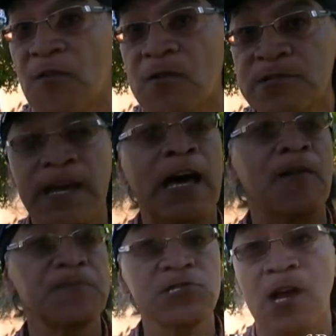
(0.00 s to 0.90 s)
for to
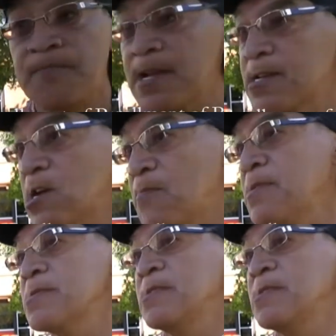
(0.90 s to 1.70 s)
help the tribe economically,